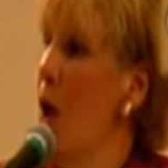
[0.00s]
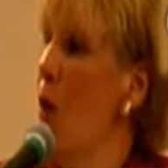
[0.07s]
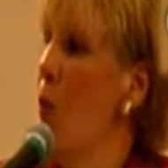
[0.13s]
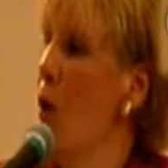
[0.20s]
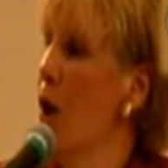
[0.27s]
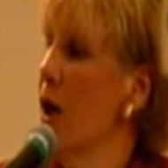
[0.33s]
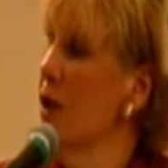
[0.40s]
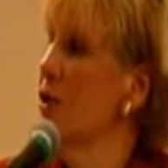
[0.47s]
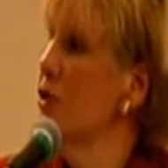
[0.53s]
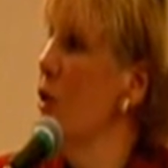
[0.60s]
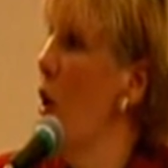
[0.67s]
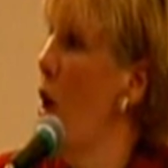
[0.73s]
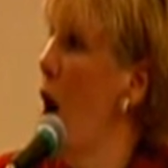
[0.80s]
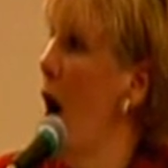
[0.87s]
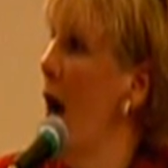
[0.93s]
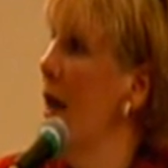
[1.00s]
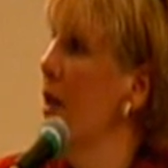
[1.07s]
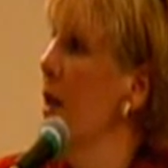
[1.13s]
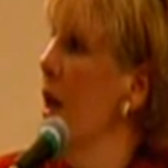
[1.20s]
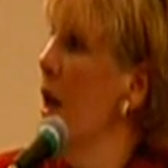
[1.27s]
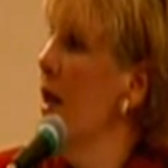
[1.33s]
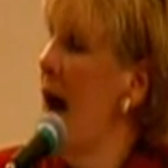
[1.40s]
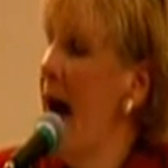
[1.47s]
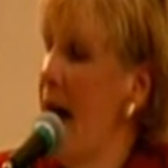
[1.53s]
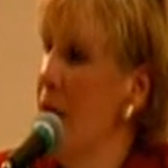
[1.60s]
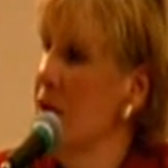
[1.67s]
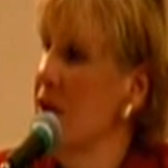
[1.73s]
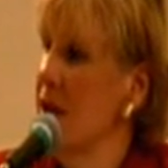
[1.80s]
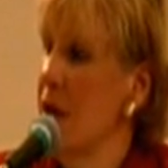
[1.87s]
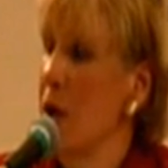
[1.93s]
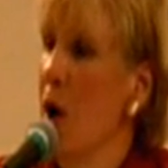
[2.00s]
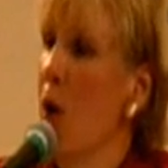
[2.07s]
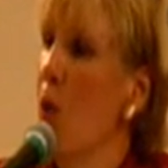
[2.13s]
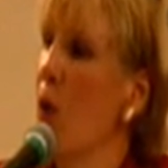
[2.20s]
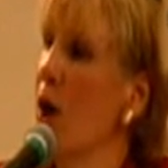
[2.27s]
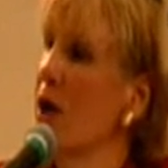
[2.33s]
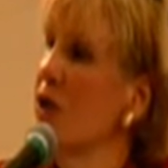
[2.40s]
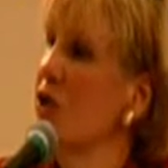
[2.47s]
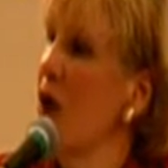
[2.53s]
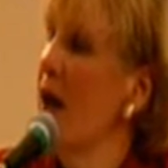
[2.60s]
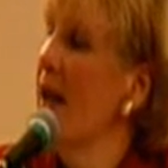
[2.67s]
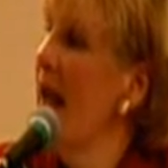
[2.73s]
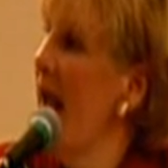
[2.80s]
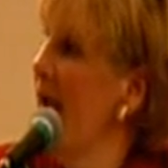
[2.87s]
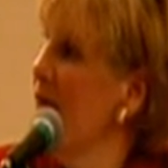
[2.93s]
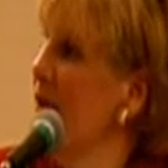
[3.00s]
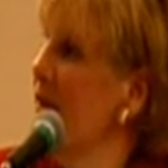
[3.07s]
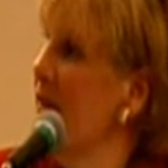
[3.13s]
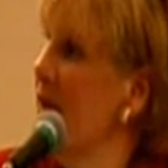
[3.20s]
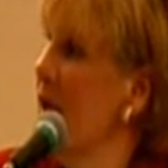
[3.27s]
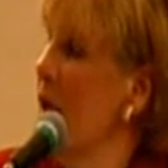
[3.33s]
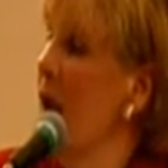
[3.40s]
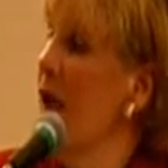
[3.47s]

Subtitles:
works on housing, works on everything.